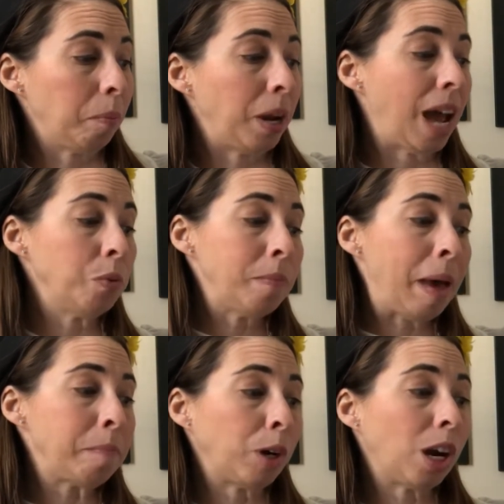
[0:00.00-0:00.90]
but I
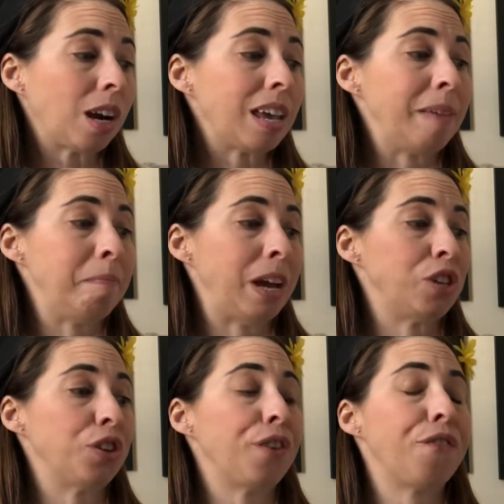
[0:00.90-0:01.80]
remember it
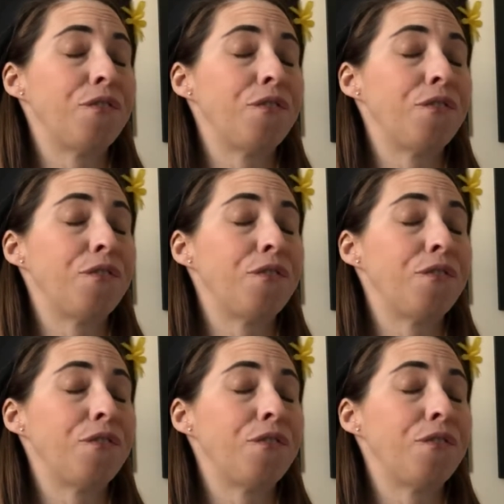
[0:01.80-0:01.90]
measured